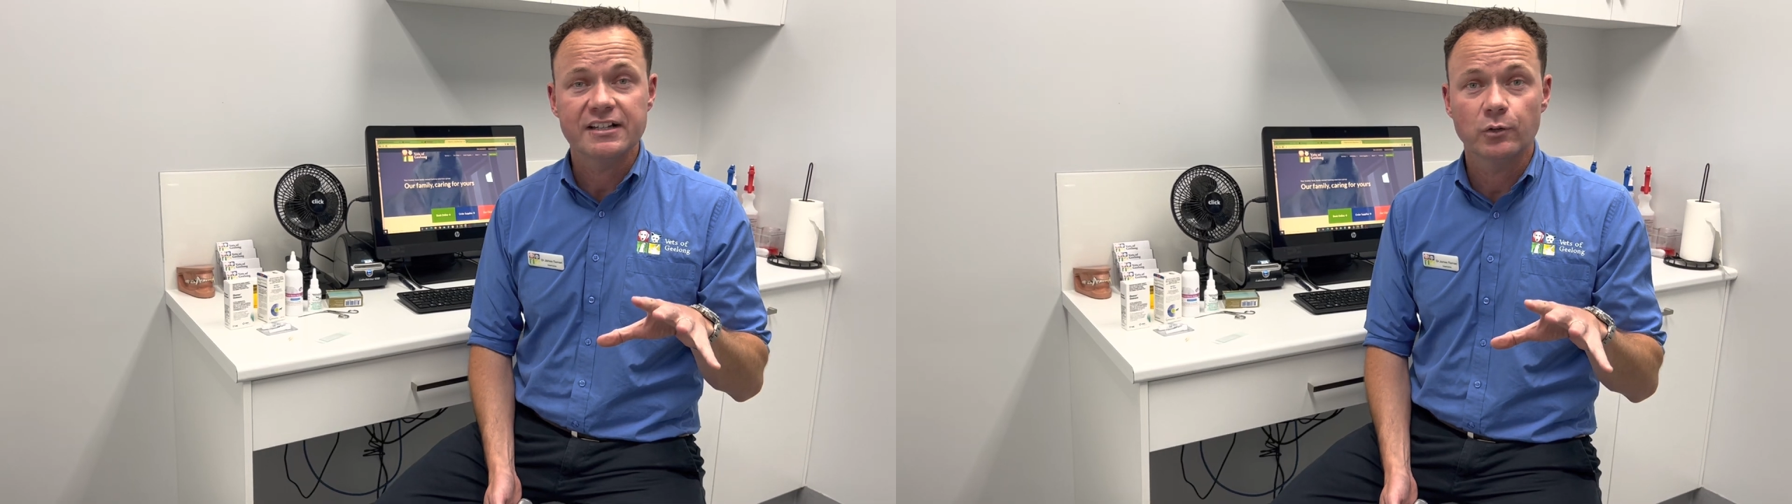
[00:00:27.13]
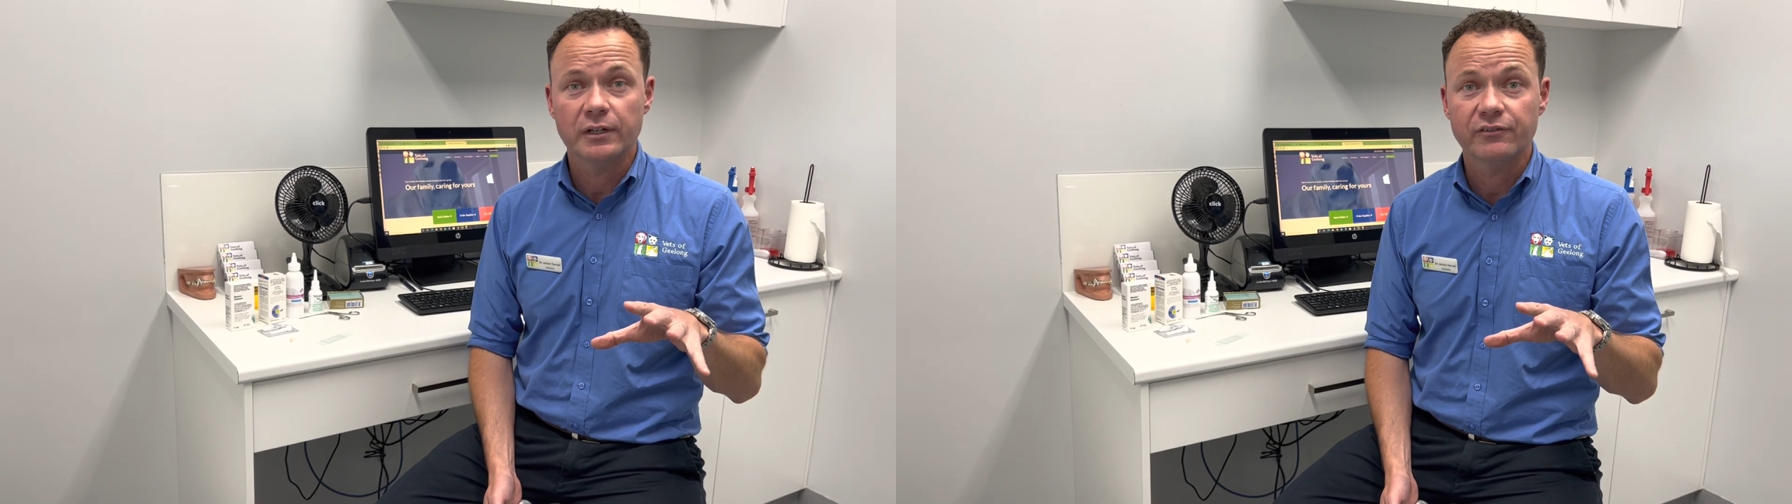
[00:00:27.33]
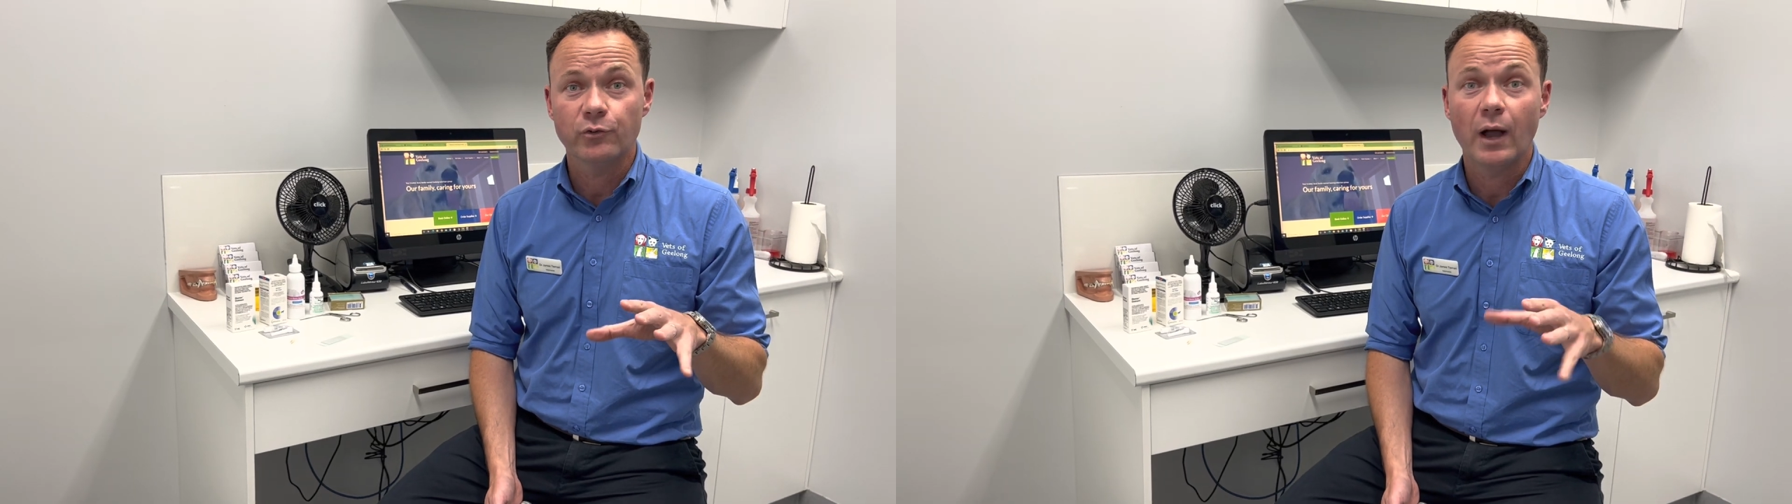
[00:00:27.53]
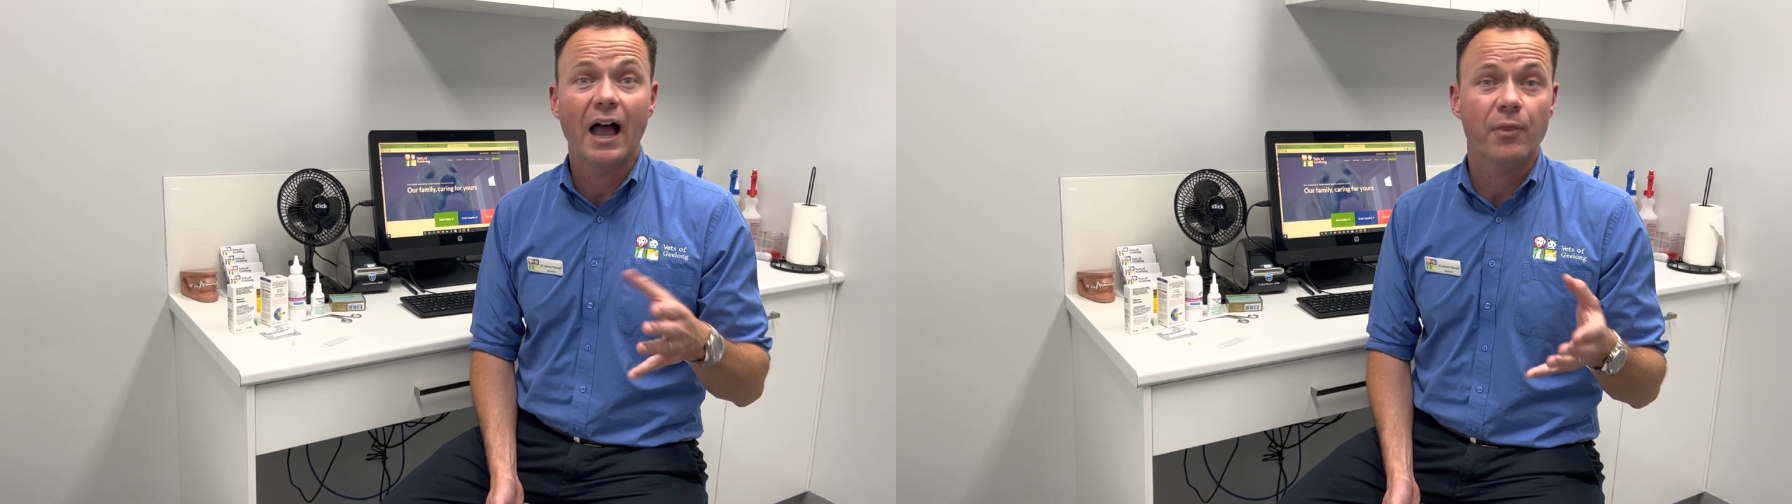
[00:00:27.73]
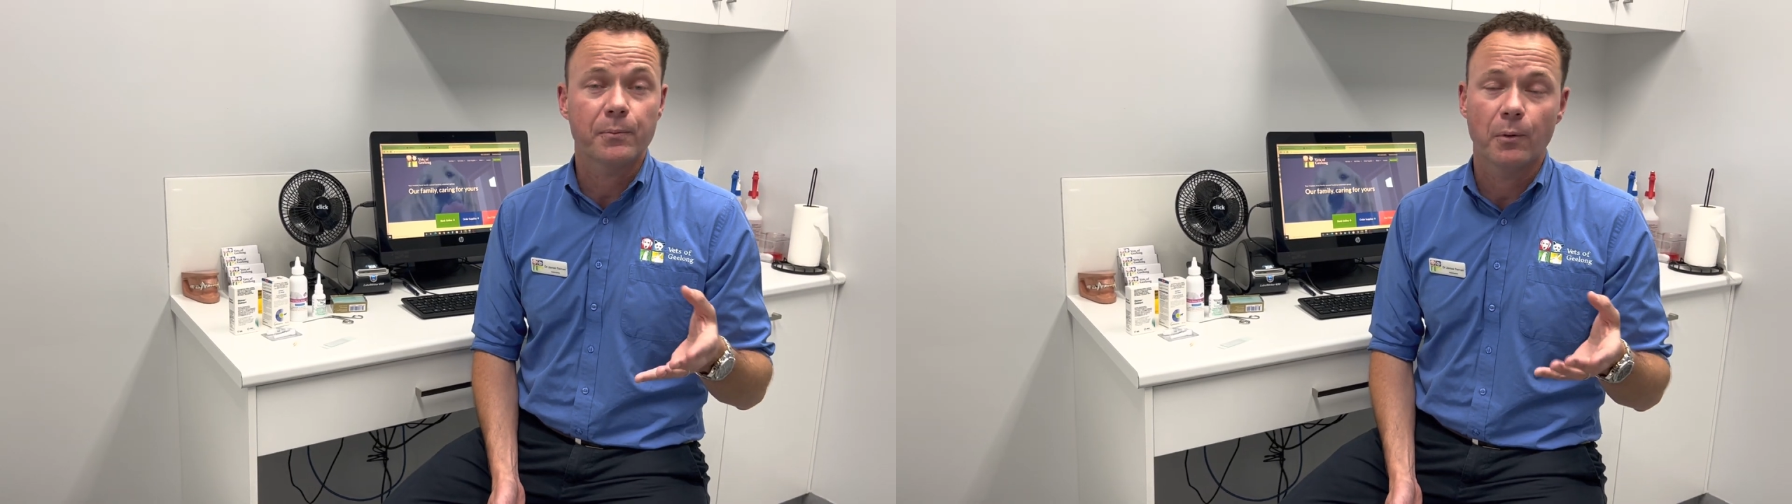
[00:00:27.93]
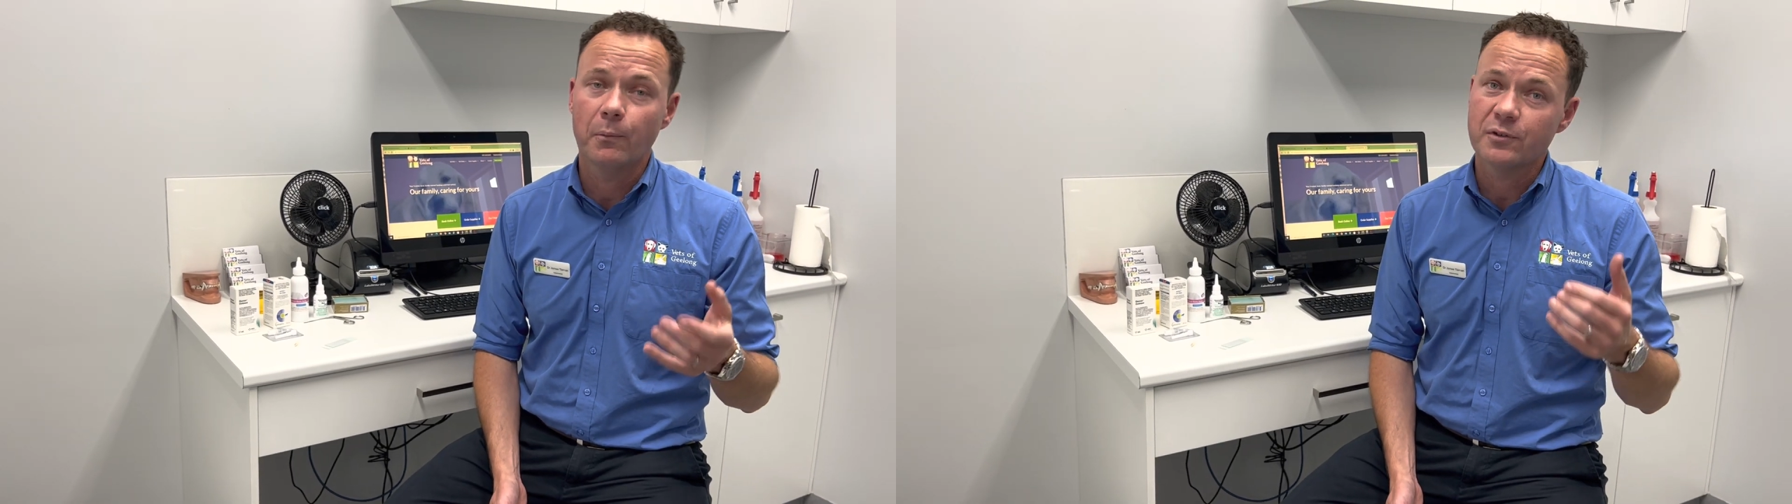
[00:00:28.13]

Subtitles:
looking for other problems